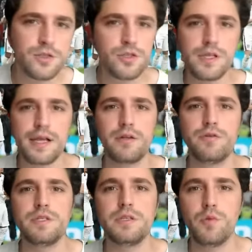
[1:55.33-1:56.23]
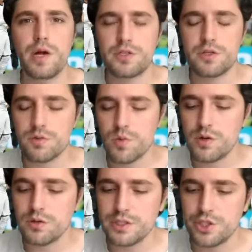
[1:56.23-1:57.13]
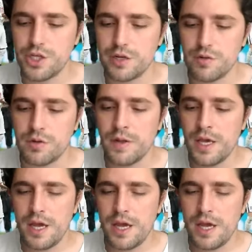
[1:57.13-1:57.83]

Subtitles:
just like there is in the Western world in general.